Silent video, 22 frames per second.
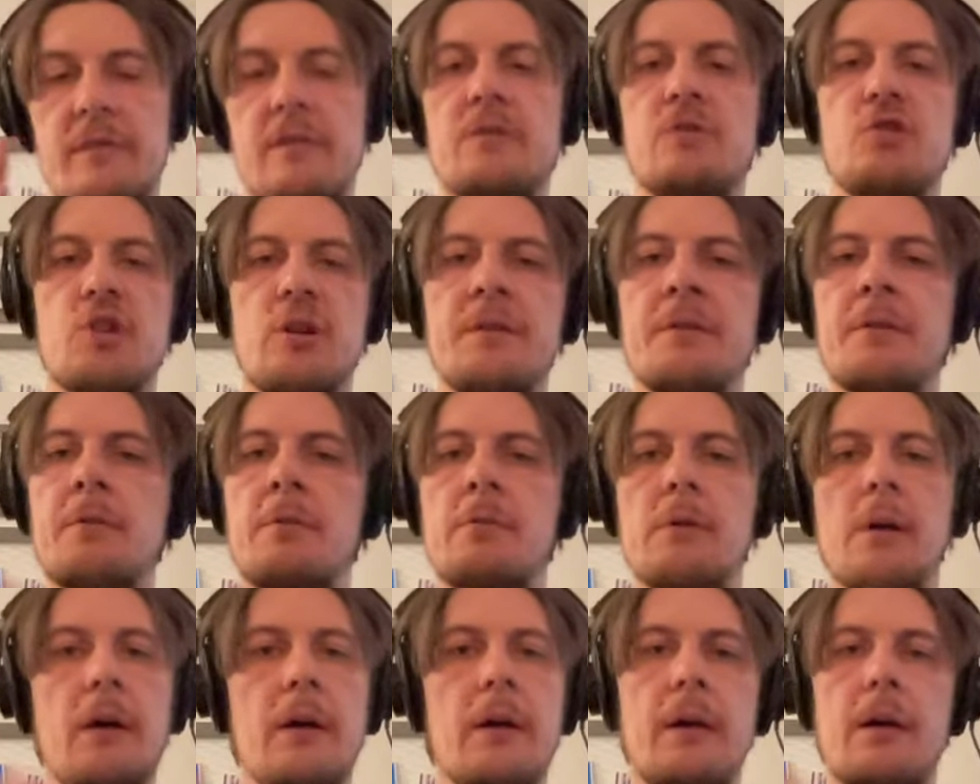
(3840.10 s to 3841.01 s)
in
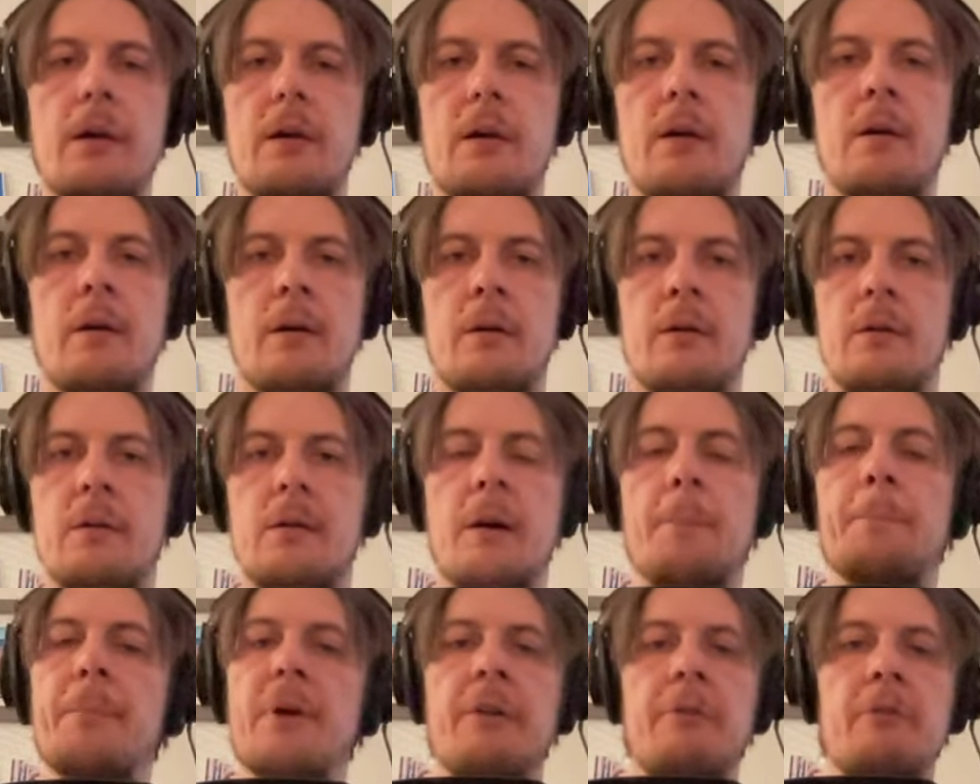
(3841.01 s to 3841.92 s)
general uh,
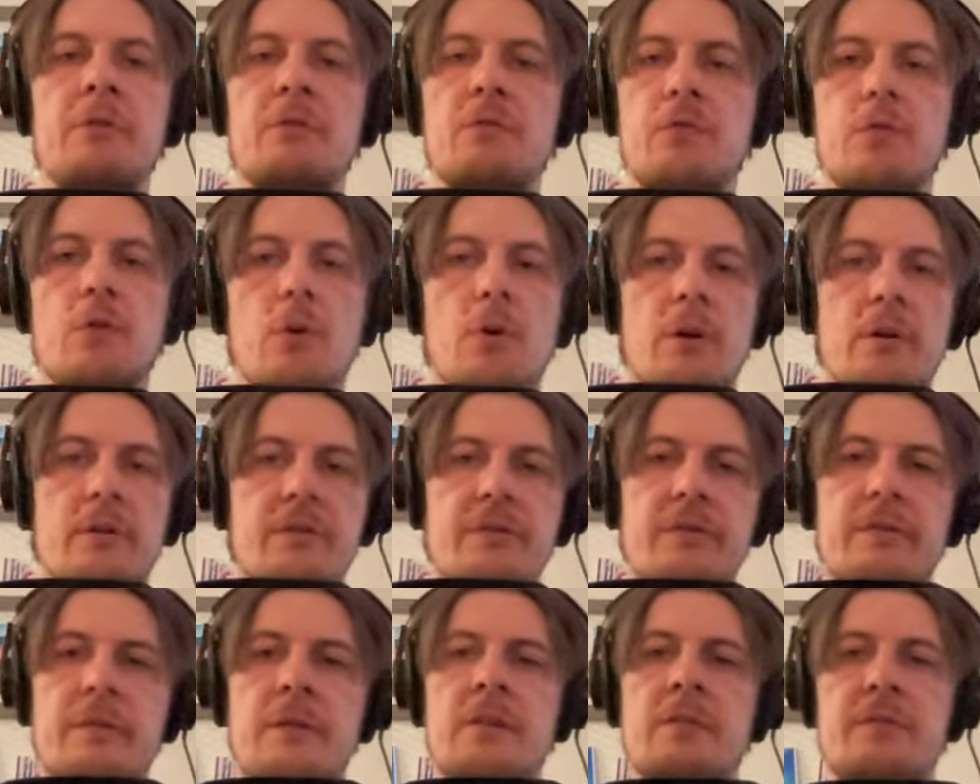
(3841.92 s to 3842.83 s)
comparing
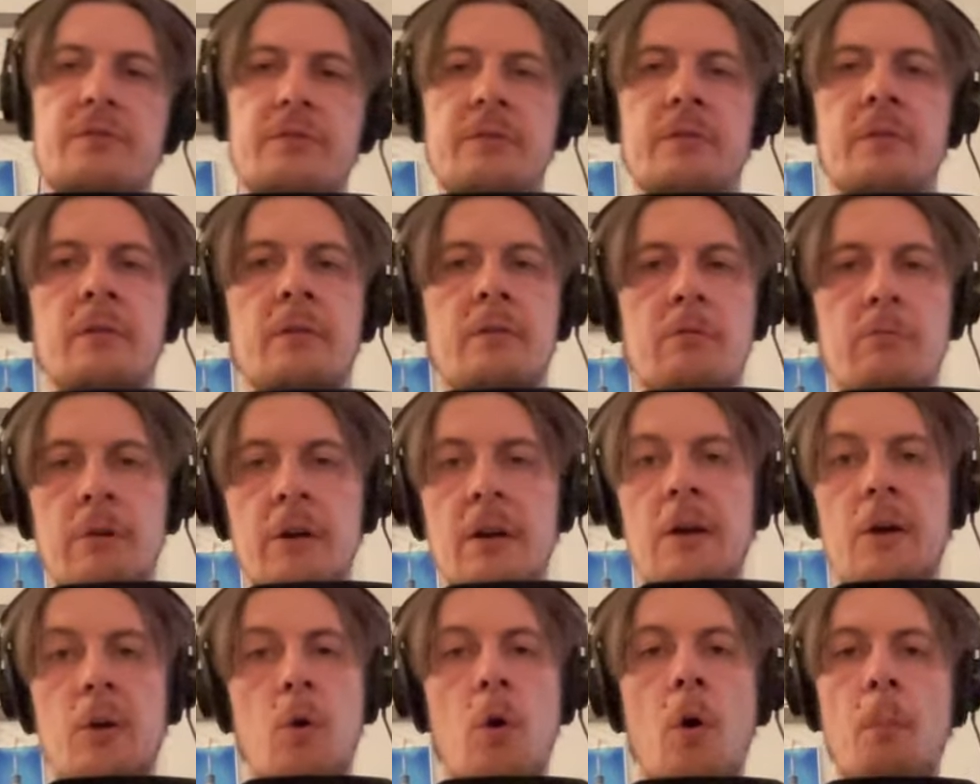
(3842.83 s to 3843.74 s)
floats it's a
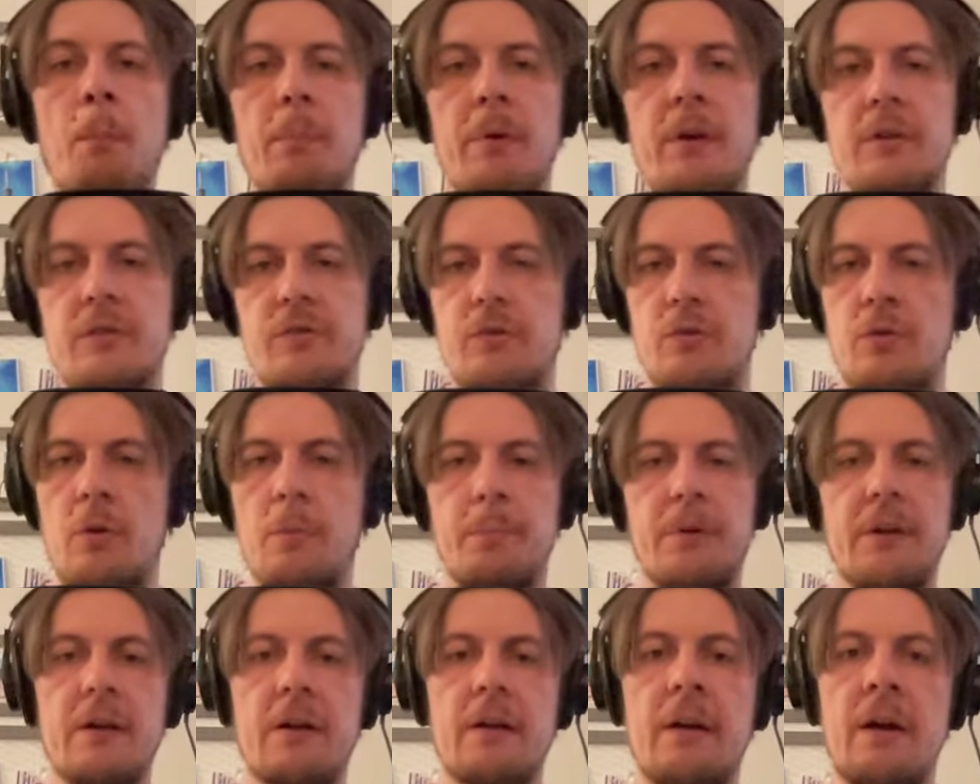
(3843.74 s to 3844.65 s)
really complex
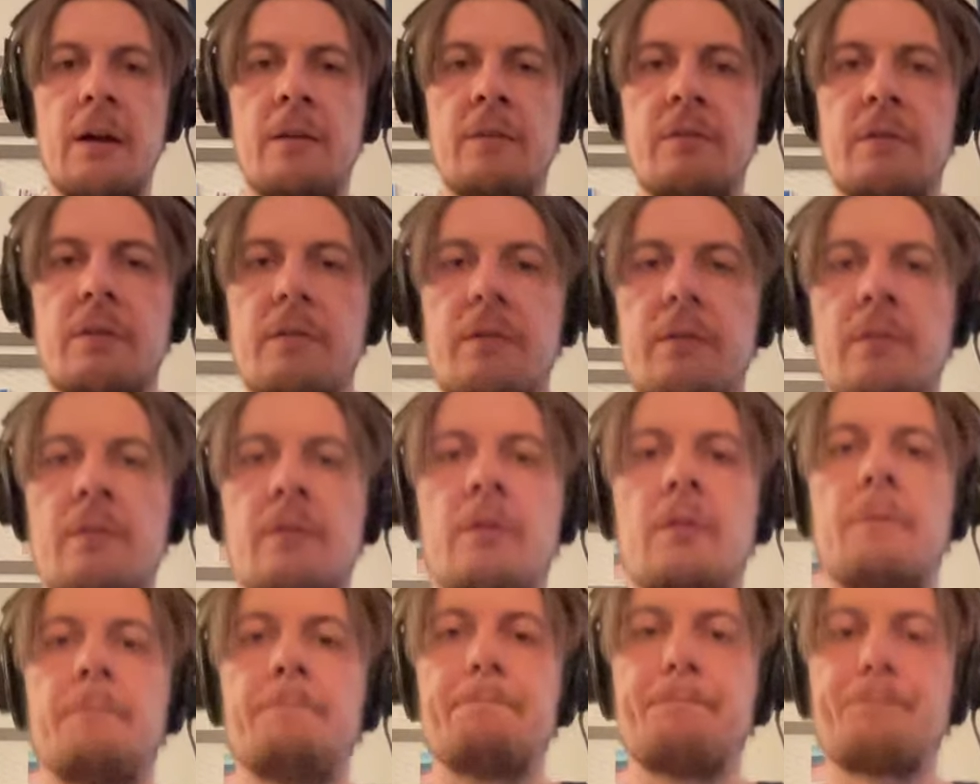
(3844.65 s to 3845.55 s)
topic and uh,